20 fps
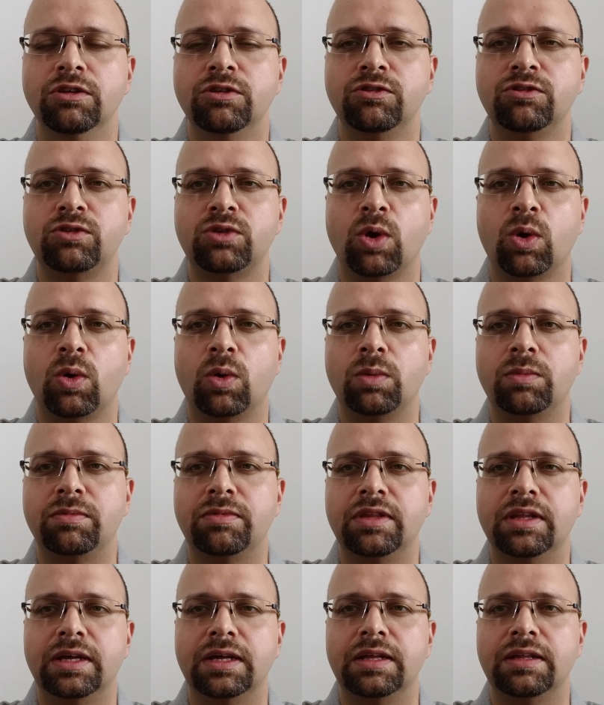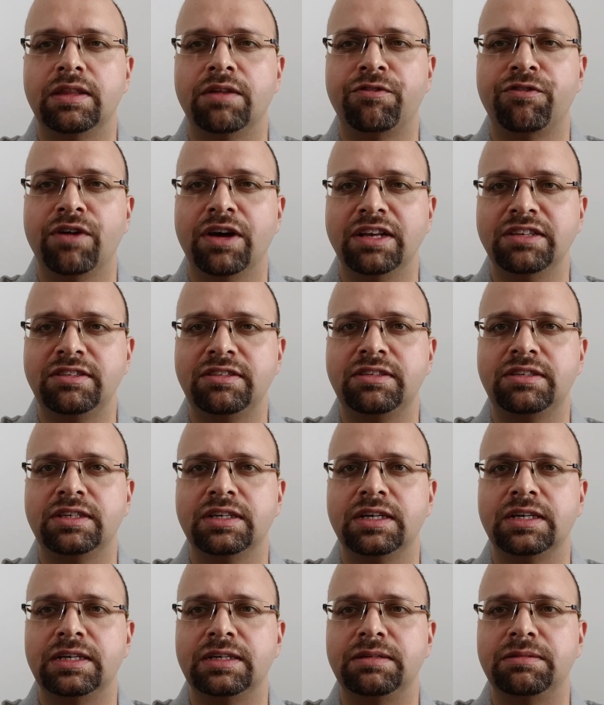So the first
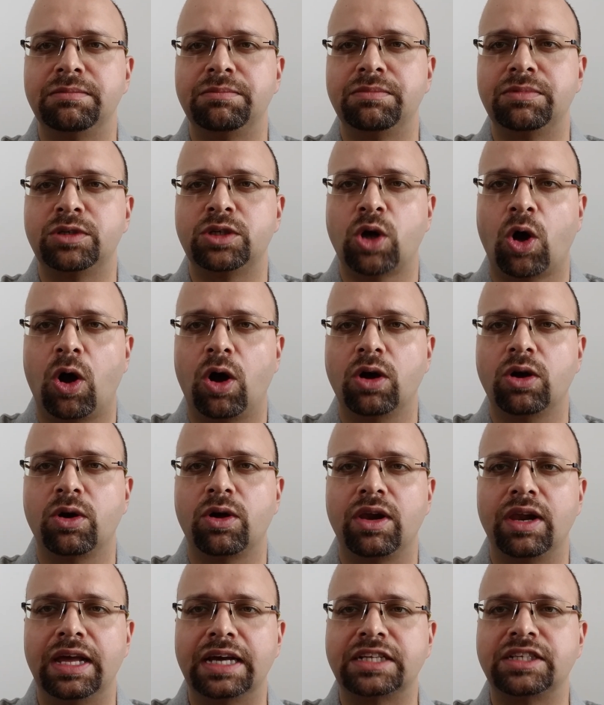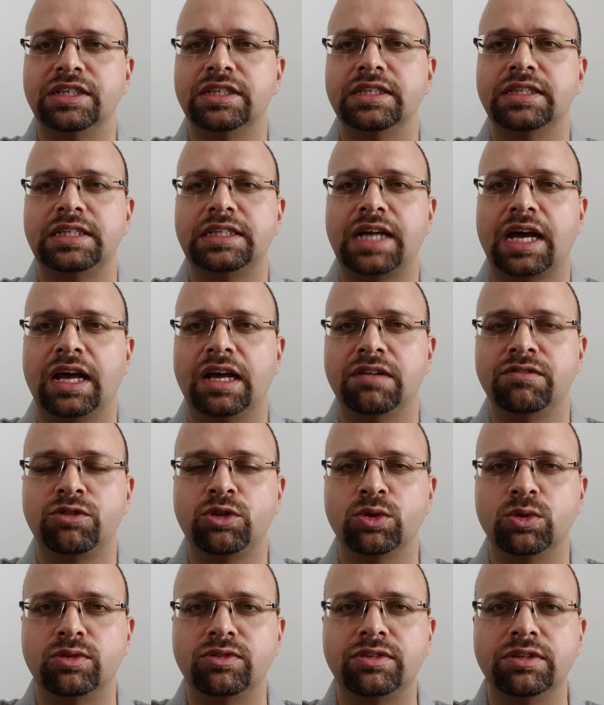talk or lecture that I have
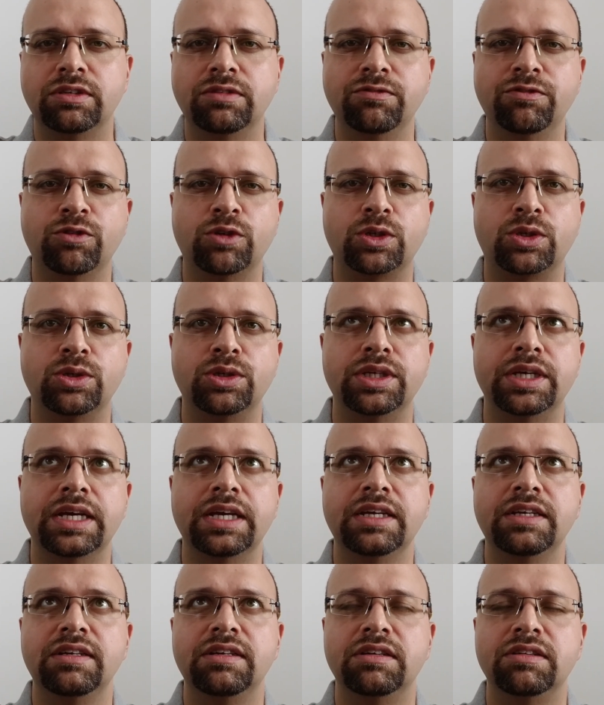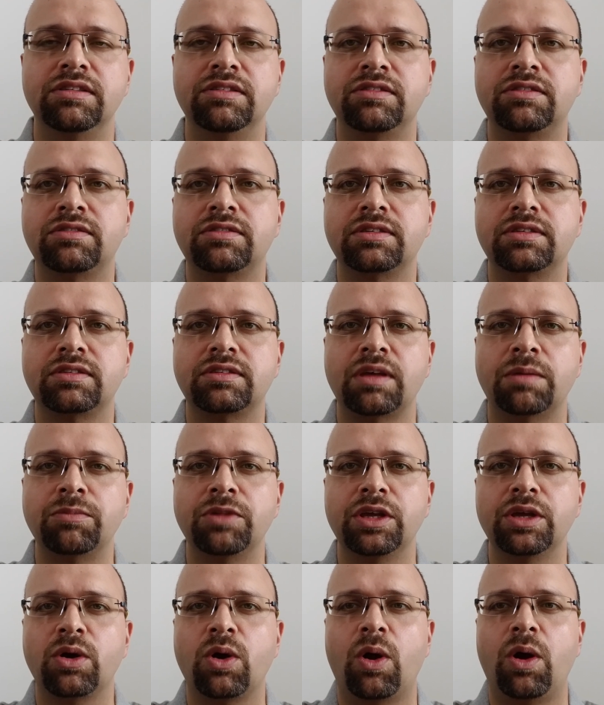chosen for today is
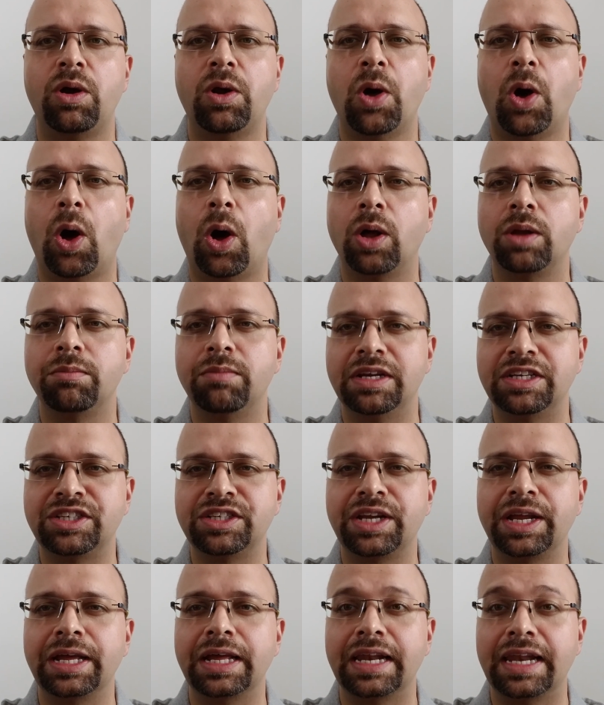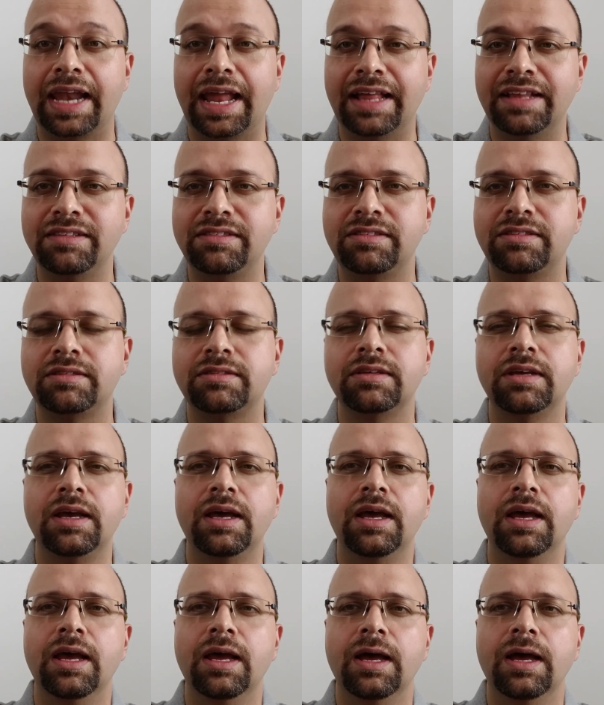something called On Measuring Lengths.